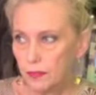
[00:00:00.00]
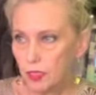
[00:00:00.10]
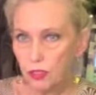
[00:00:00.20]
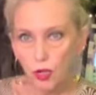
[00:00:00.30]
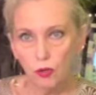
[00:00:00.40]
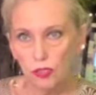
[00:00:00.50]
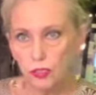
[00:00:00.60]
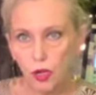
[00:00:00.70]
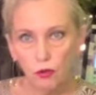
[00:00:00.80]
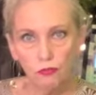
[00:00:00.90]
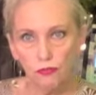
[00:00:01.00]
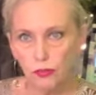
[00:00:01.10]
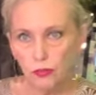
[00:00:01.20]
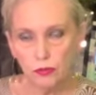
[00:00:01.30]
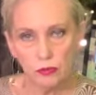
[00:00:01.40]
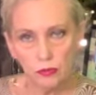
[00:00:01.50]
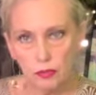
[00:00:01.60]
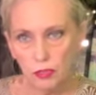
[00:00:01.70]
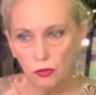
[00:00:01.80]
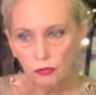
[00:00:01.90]
no fruit,
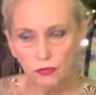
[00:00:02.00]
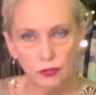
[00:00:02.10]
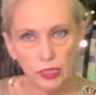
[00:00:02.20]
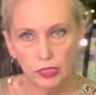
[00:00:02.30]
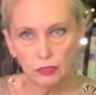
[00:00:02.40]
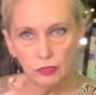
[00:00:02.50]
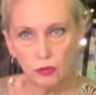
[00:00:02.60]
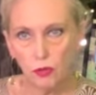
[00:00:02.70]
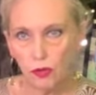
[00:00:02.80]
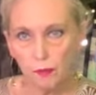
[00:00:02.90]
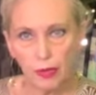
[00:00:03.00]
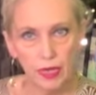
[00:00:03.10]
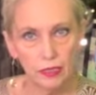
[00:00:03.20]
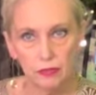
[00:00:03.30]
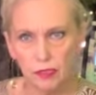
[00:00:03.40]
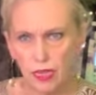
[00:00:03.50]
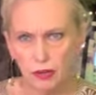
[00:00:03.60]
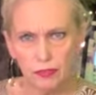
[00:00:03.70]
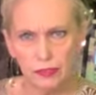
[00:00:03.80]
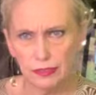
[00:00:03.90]
no fruitiness, no gourmand,
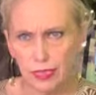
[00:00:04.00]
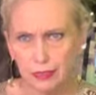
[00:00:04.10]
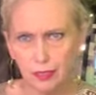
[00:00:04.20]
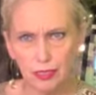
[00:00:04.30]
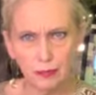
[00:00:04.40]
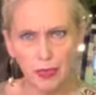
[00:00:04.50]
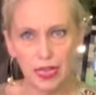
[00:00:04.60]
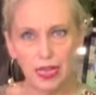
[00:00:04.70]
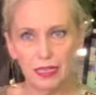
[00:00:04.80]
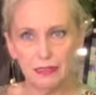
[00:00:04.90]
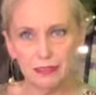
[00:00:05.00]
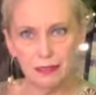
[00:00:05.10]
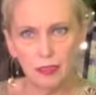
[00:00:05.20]
however you say it. Gourmand.